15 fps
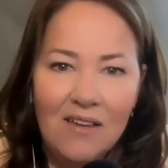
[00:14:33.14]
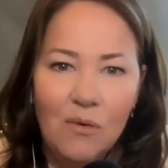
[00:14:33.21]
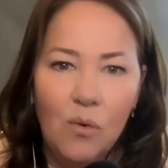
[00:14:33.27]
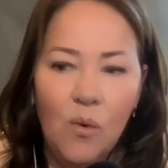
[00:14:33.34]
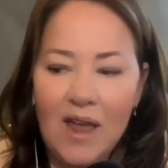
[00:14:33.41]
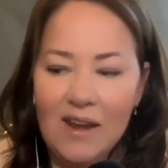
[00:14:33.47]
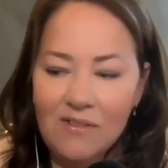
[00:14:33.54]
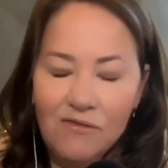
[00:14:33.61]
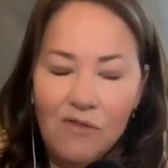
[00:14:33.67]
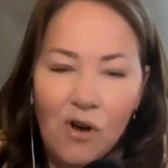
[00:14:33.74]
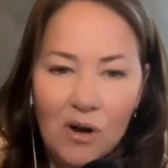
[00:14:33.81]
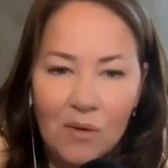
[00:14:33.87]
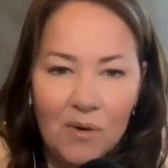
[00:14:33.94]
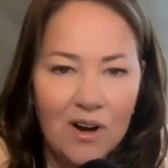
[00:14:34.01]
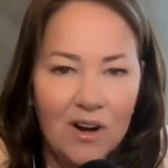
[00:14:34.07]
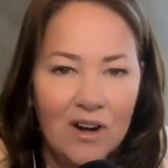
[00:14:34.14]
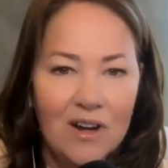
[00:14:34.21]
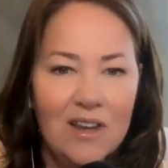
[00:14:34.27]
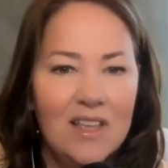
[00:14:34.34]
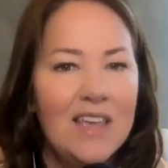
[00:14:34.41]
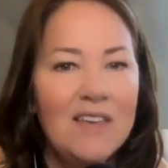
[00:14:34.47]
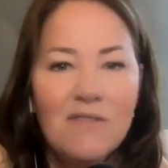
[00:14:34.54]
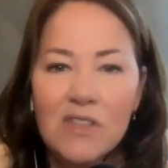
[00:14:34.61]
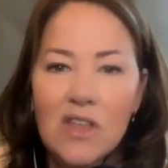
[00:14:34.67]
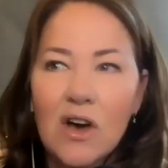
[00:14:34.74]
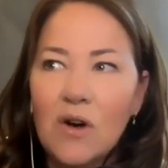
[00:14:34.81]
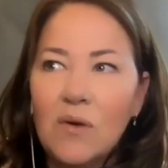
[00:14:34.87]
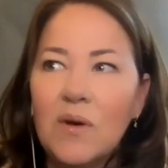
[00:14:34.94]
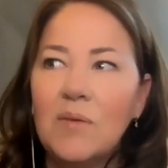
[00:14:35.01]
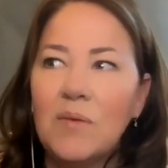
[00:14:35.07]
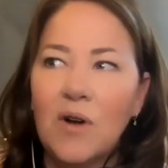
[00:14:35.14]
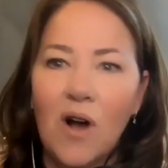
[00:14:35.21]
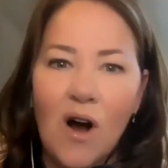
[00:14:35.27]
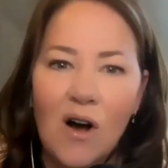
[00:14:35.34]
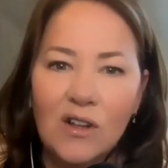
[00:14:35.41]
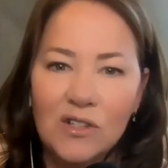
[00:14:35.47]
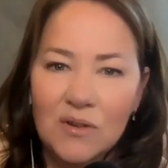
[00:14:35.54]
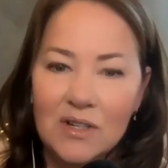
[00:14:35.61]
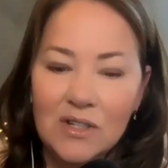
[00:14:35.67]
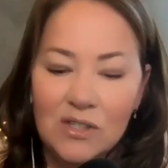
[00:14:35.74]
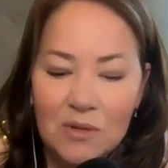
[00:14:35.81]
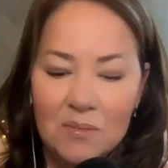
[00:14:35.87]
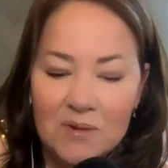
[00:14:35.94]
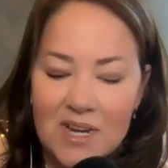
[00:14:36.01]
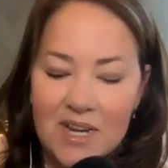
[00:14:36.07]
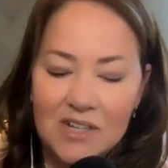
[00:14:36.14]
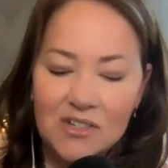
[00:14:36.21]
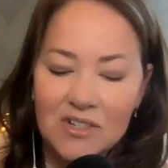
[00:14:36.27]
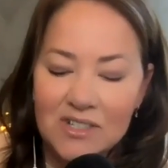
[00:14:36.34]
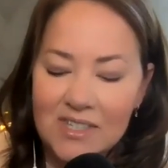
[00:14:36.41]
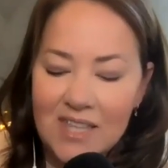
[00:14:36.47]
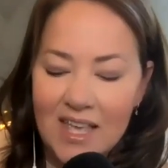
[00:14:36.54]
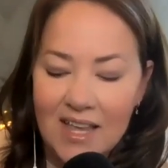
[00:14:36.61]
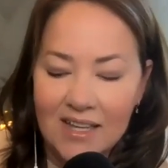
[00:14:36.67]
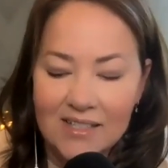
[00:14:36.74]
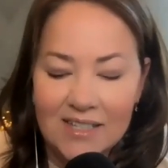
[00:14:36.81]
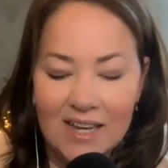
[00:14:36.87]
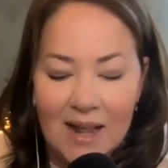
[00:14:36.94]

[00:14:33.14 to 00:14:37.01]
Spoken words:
went forward, even though we were all doing super dangerous things.